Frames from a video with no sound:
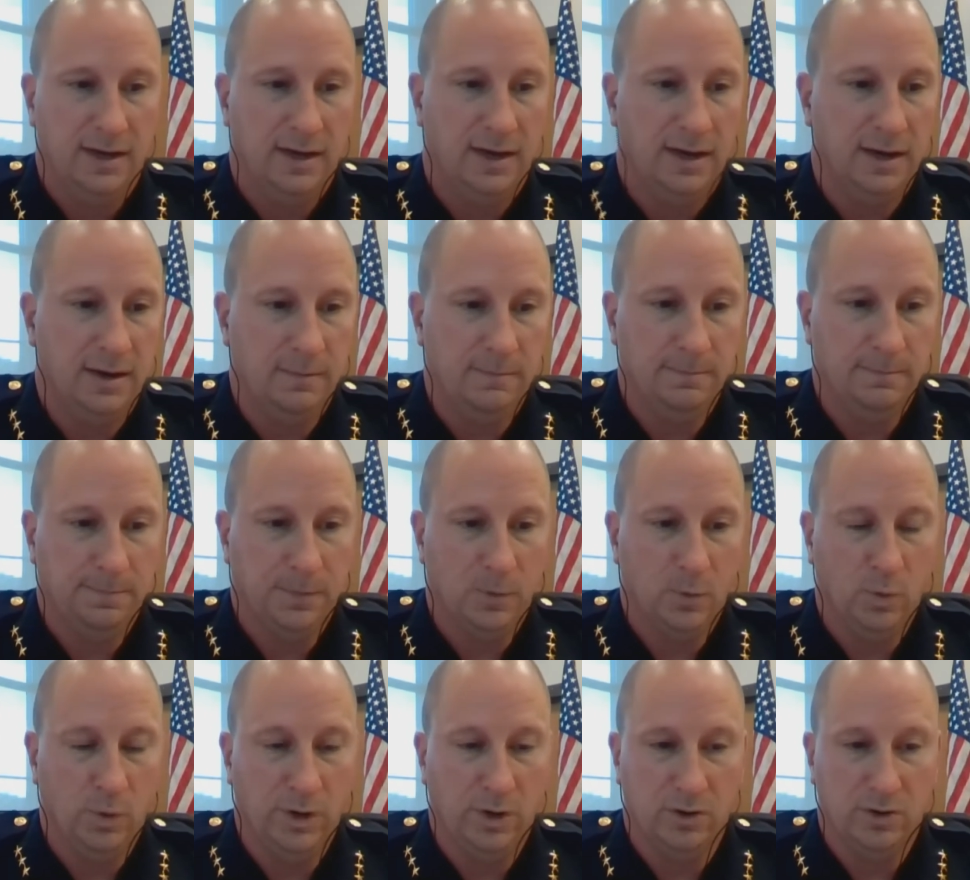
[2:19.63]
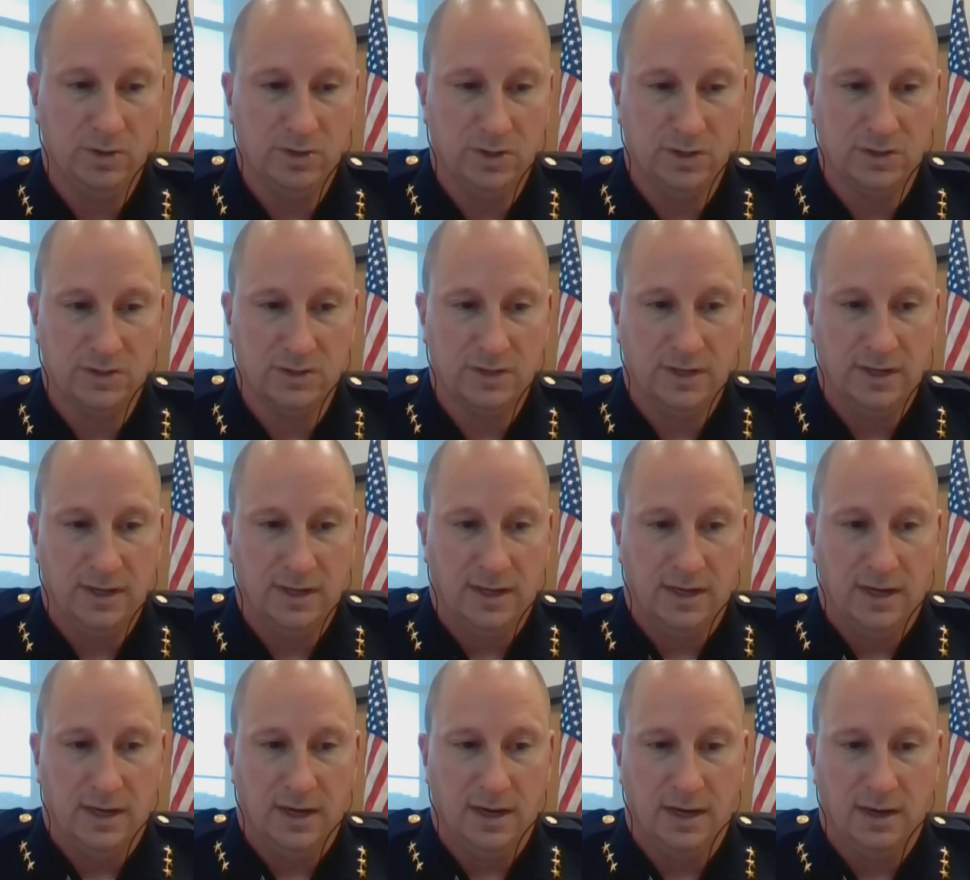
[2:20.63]
Um, we are just yep.
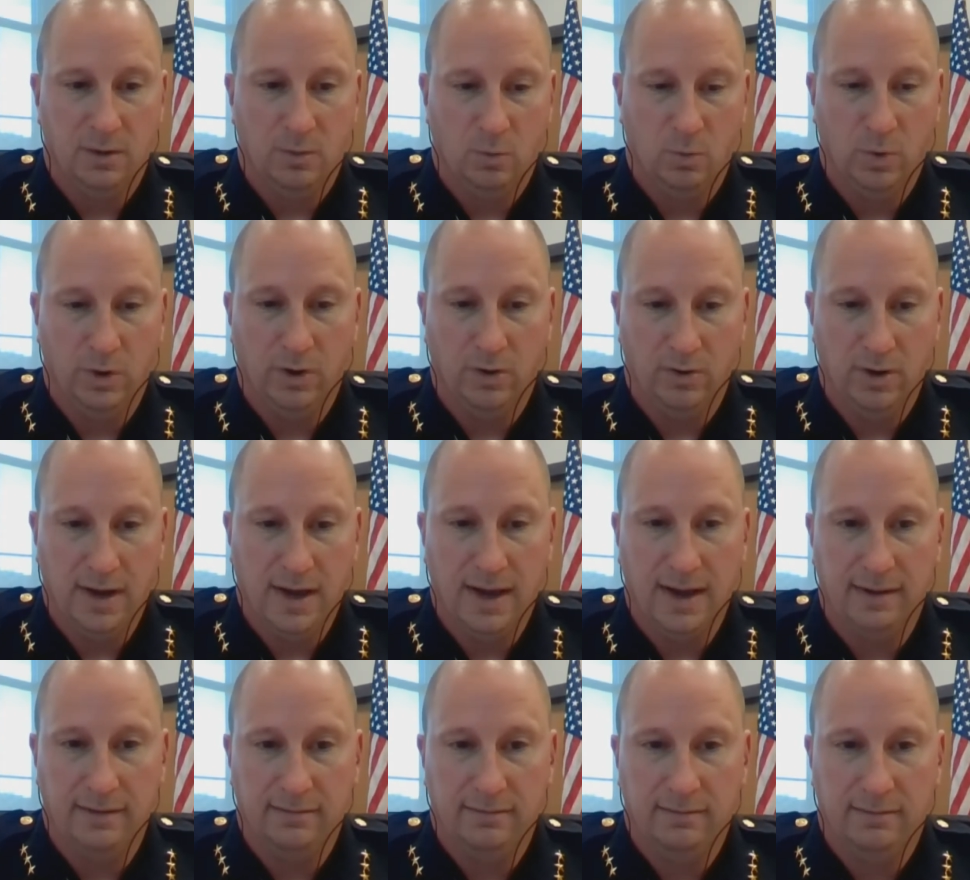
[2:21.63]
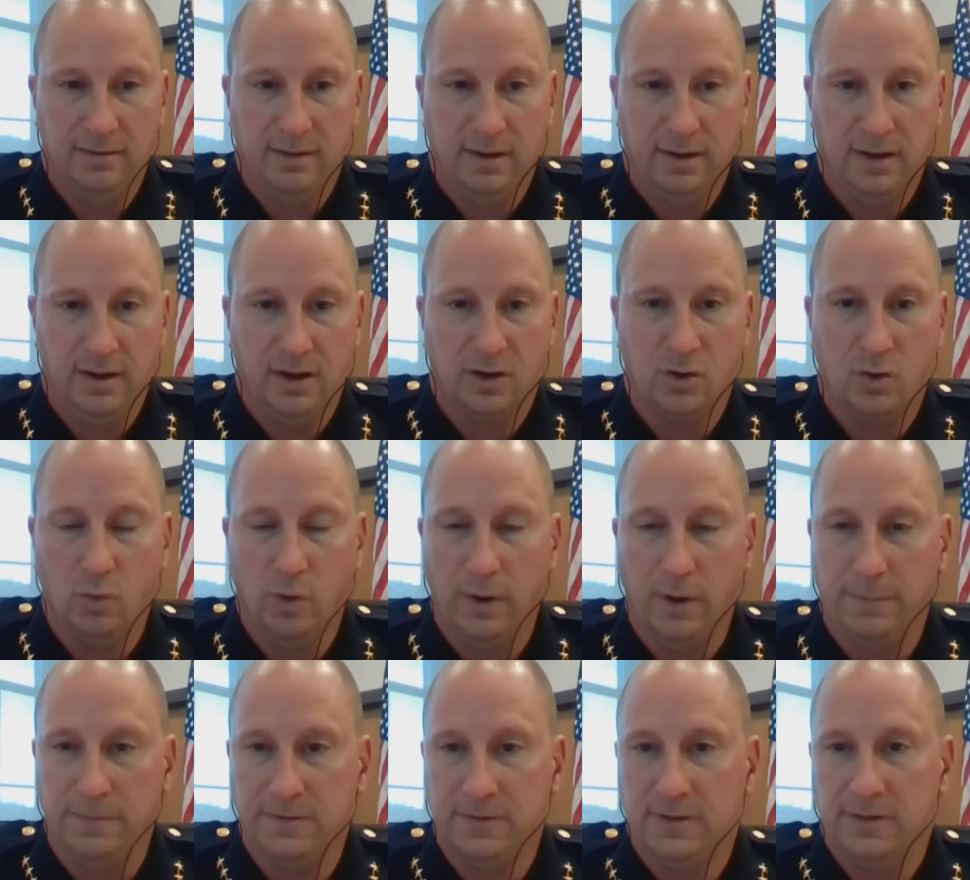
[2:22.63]
uh, we are not uh,
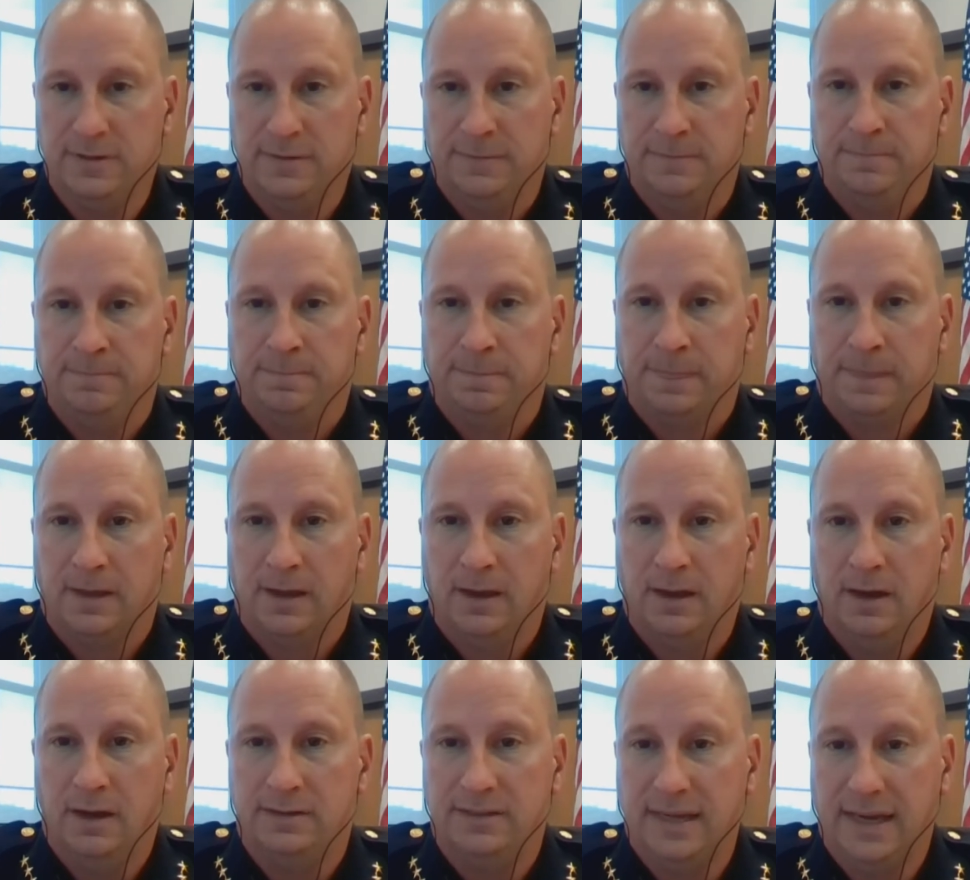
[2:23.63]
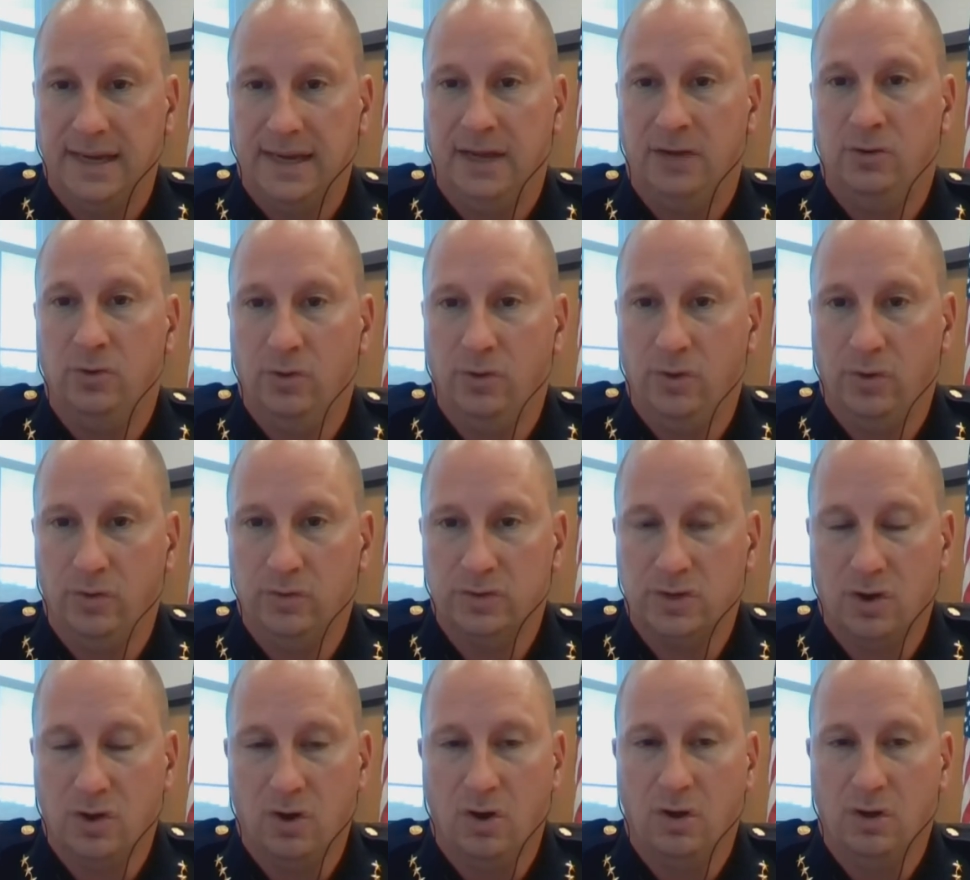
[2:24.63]
equipped uh, to handle those
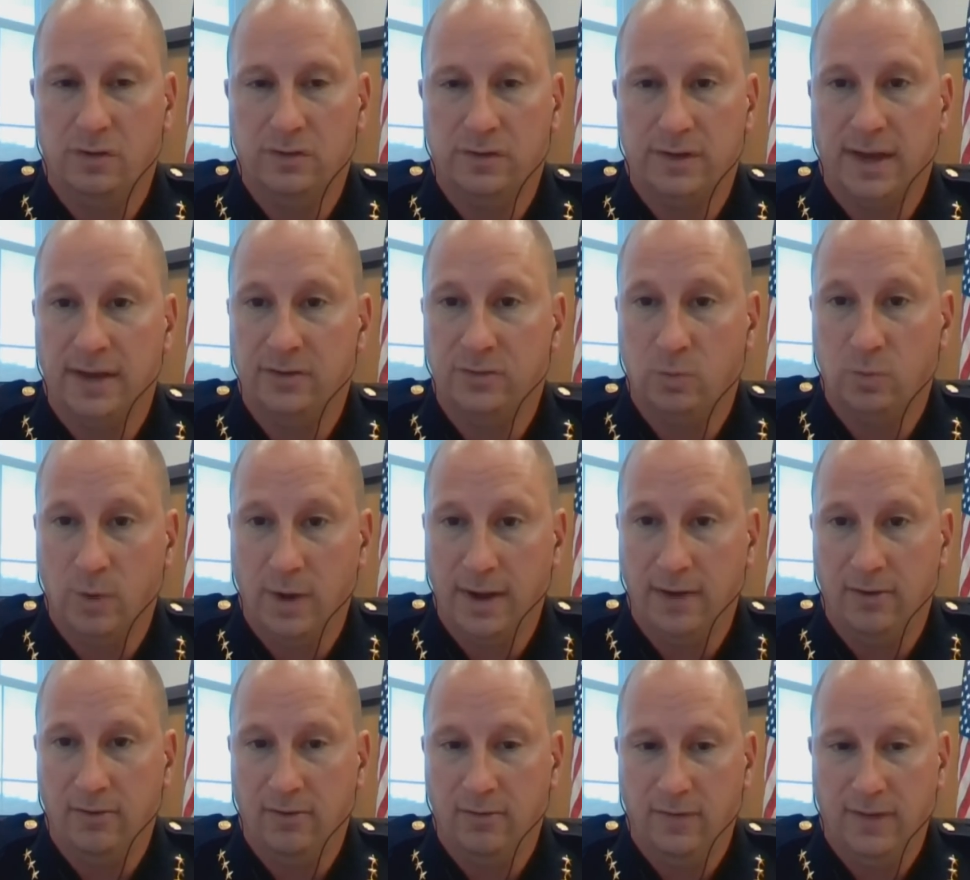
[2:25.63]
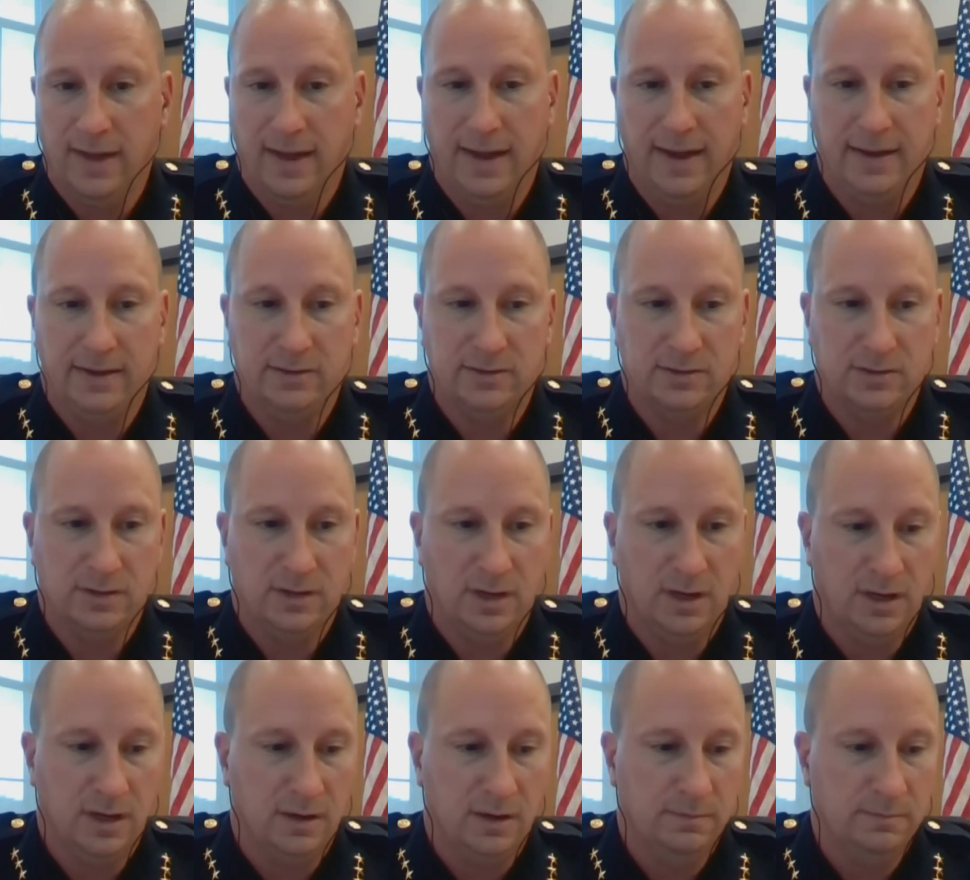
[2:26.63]
calls as well as
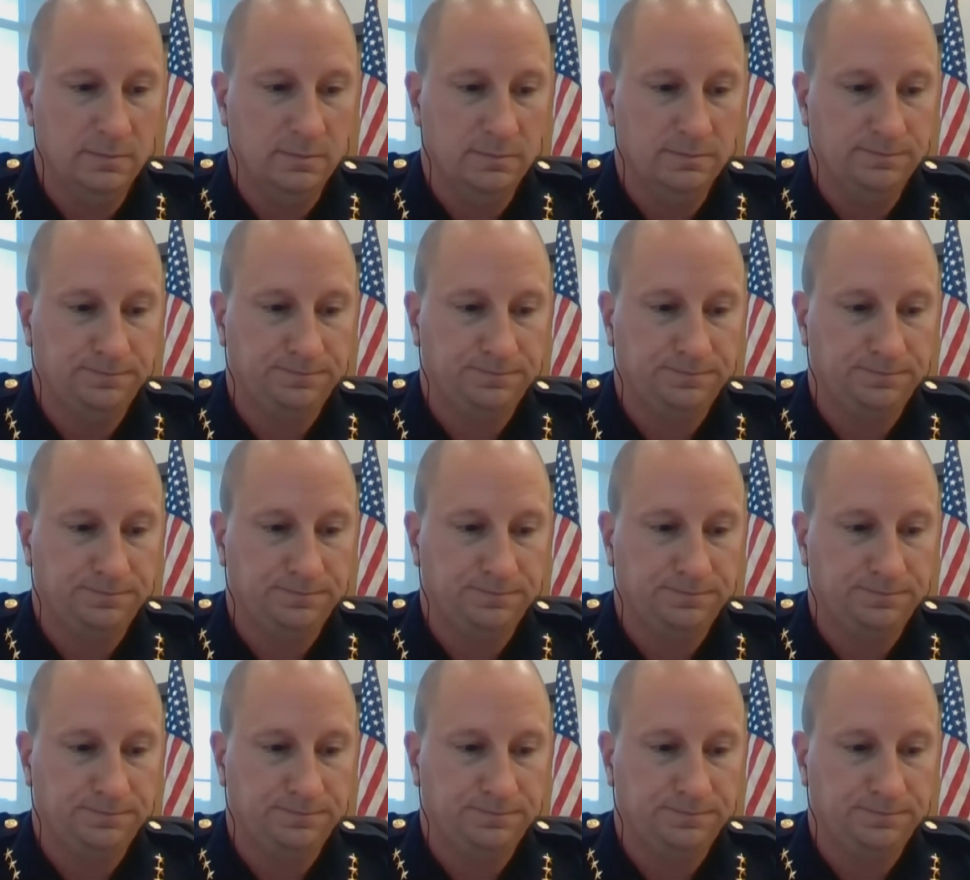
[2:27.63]
um,